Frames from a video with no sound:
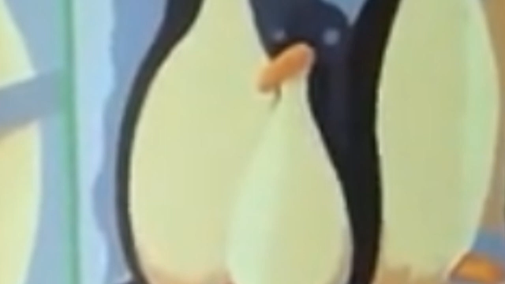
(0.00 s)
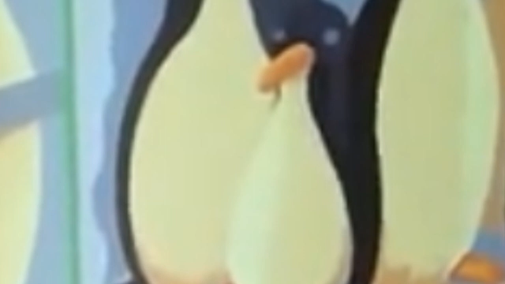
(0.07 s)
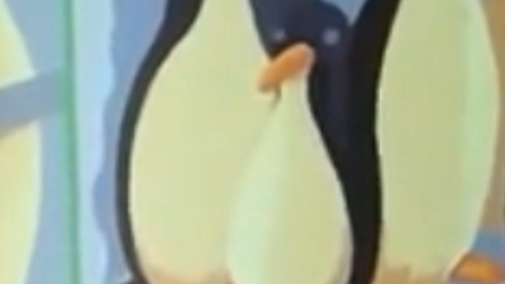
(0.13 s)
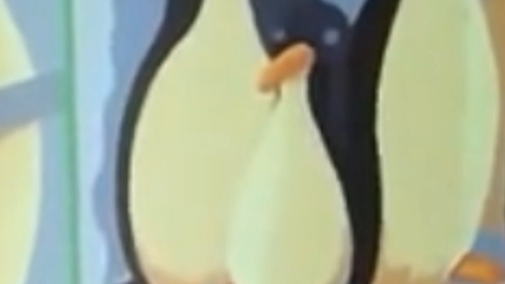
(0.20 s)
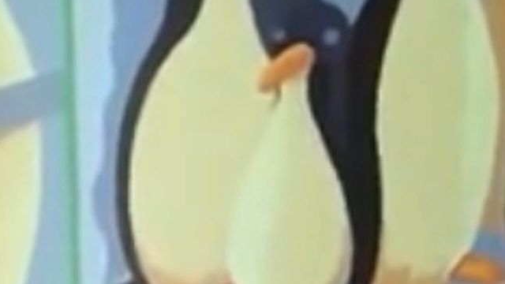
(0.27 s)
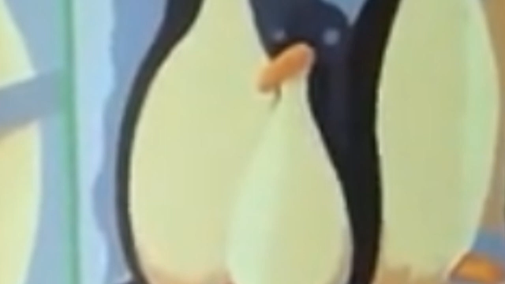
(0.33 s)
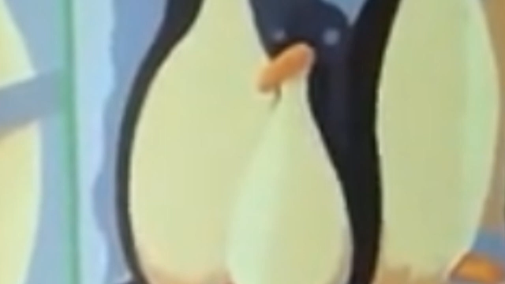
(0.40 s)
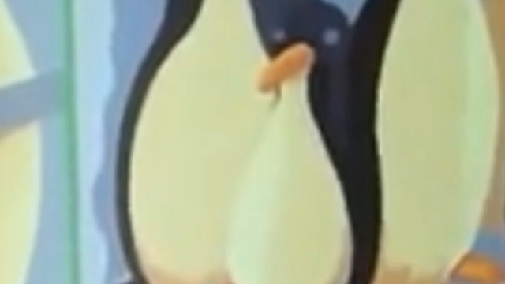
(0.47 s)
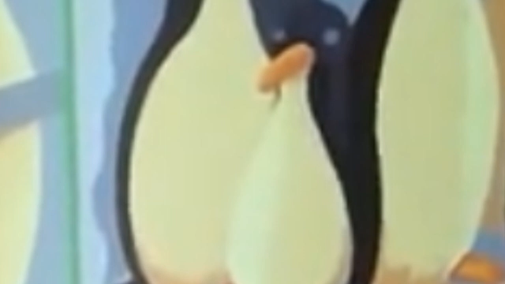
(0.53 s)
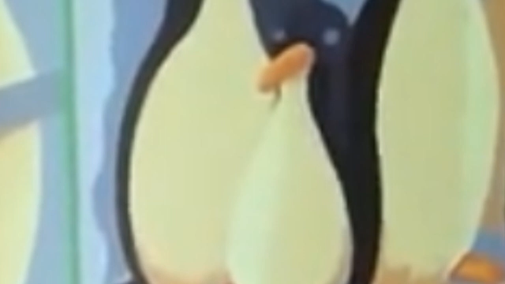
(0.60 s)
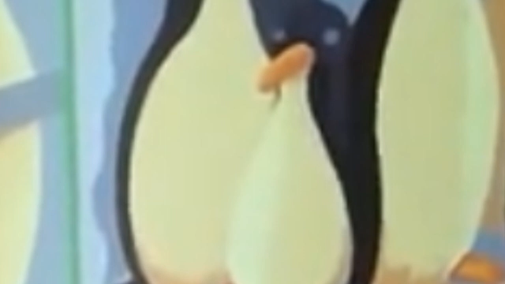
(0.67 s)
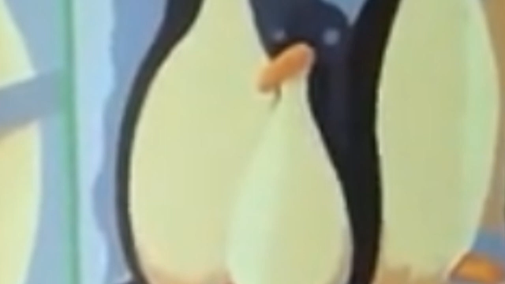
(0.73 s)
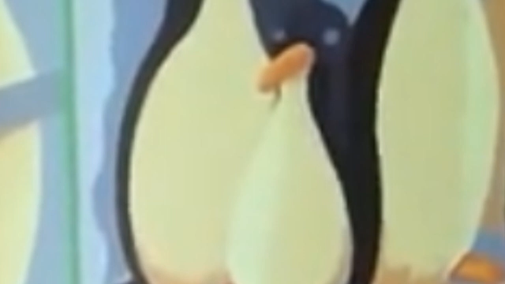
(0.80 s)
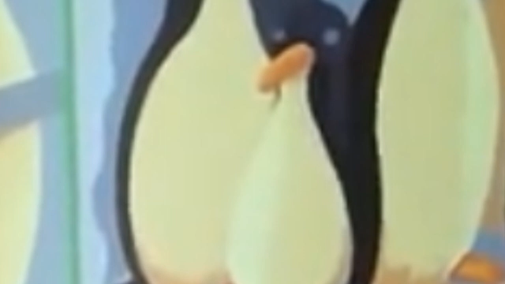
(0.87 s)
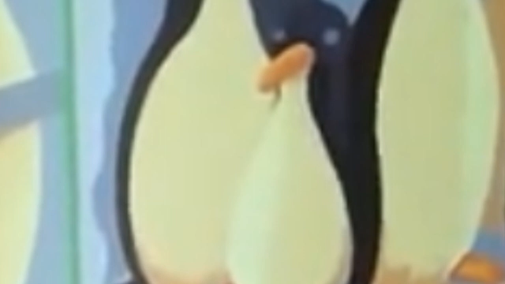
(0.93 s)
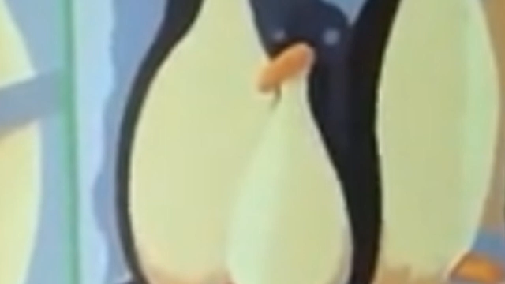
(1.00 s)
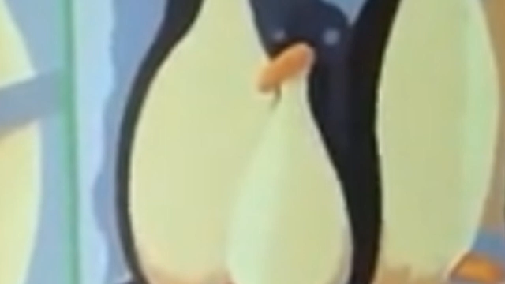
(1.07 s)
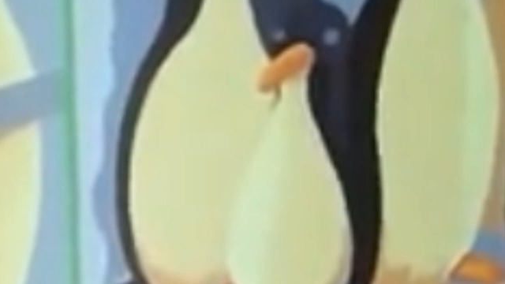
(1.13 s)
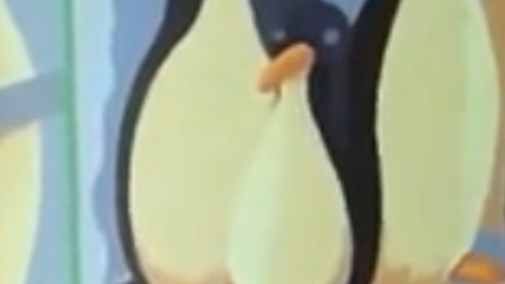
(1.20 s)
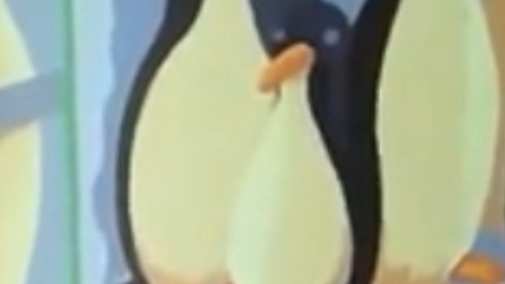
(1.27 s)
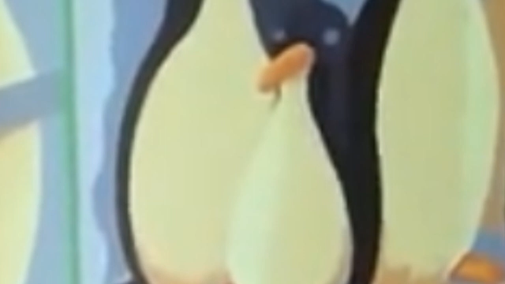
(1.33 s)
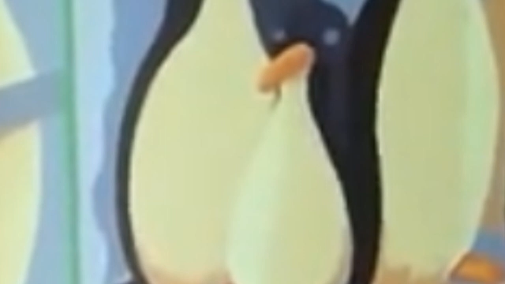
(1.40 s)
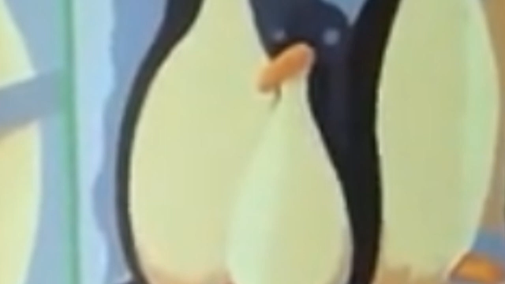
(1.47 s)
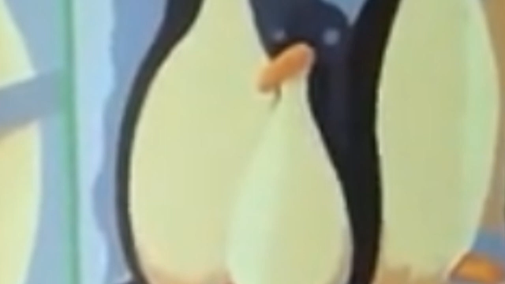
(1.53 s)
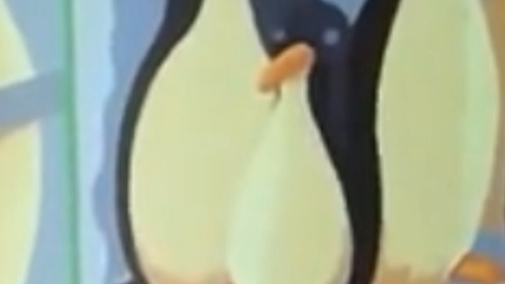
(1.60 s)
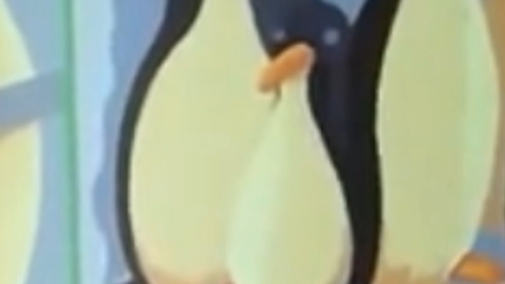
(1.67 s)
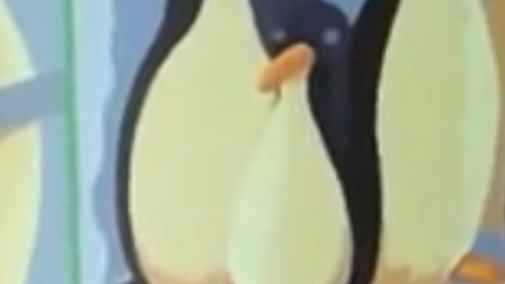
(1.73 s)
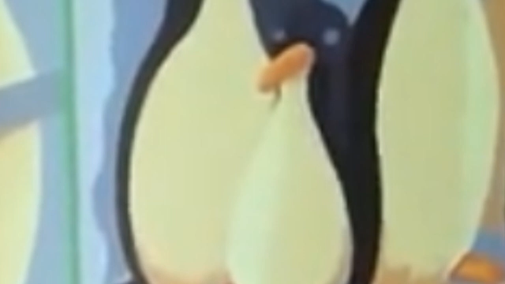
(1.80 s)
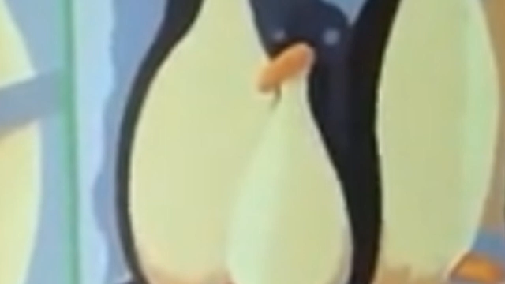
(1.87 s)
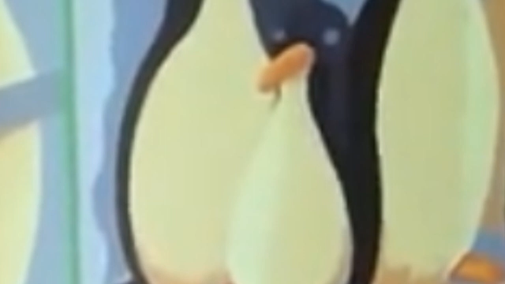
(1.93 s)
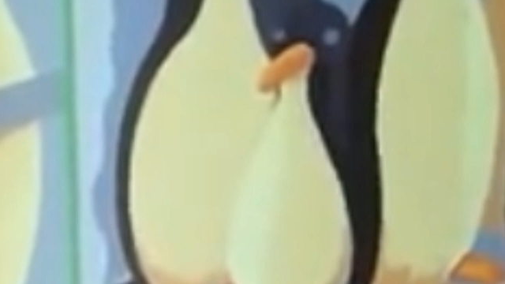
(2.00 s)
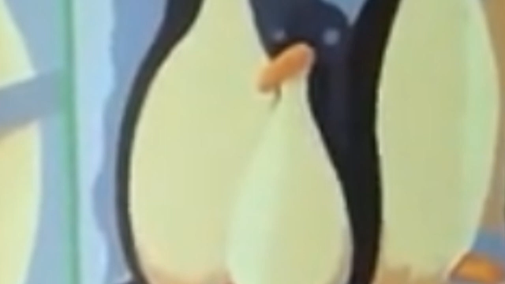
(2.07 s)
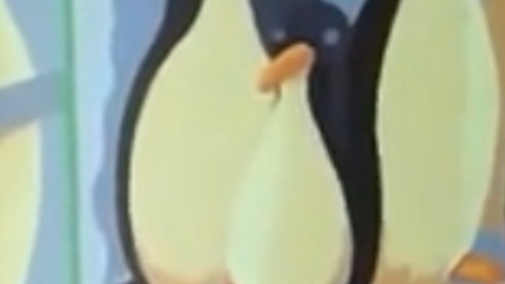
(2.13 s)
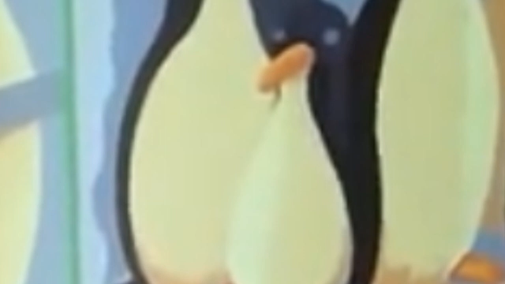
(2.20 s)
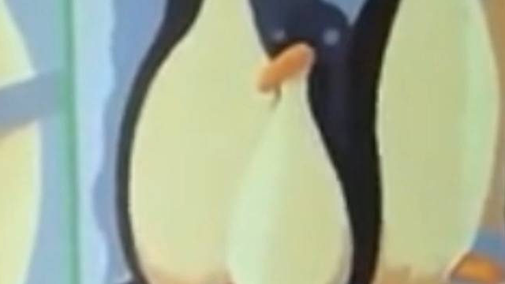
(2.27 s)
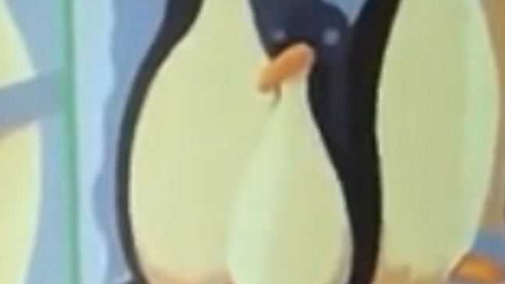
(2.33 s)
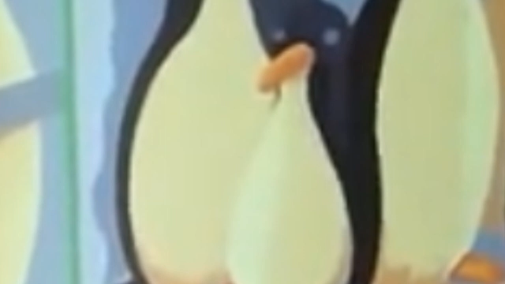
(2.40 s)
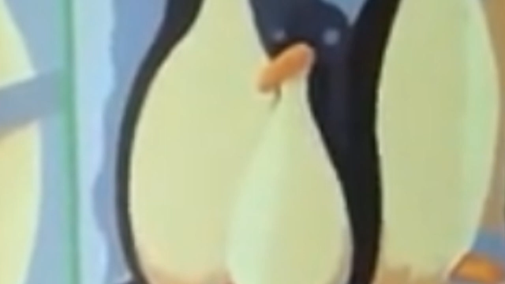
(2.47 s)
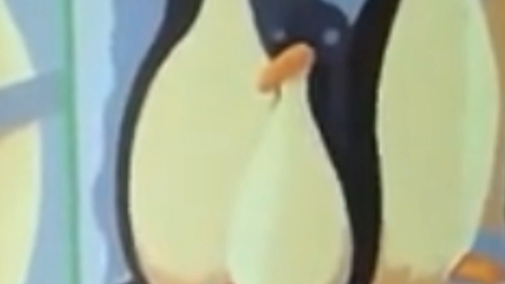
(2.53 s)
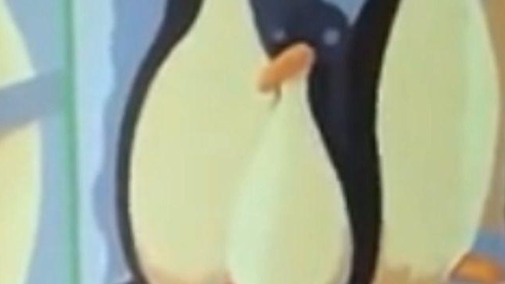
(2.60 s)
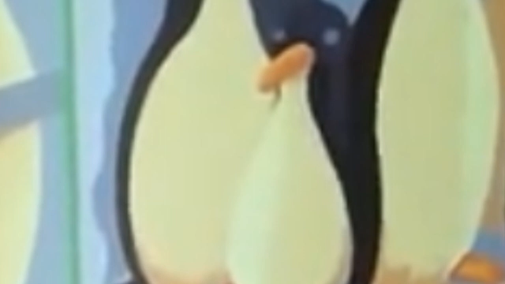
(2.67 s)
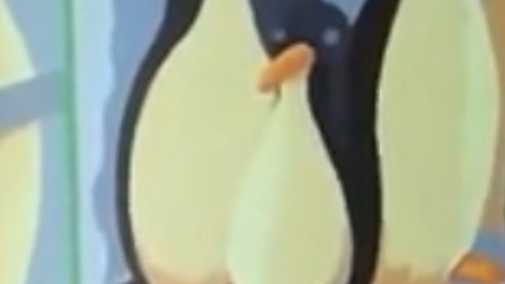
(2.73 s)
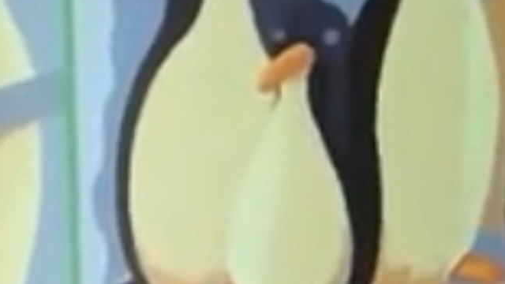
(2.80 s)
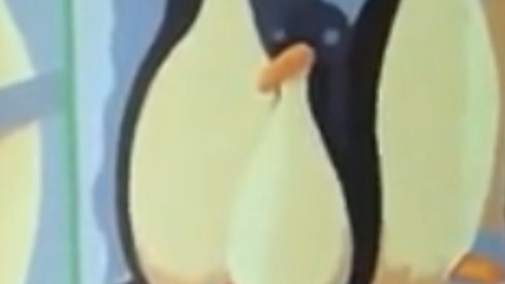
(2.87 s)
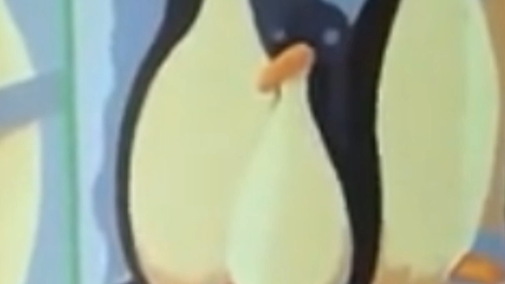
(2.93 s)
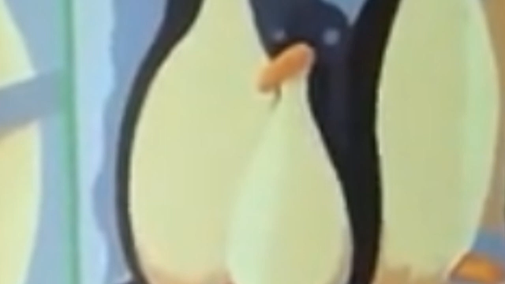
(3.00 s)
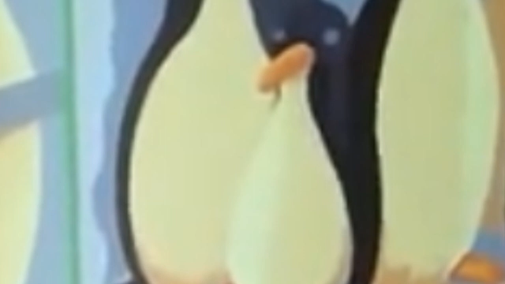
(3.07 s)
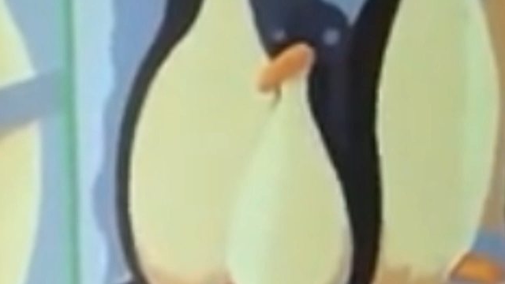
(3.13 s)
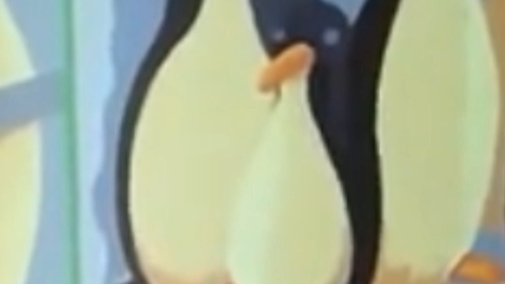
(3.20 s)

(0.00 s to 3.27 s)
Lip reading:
[unreadable: no face in view]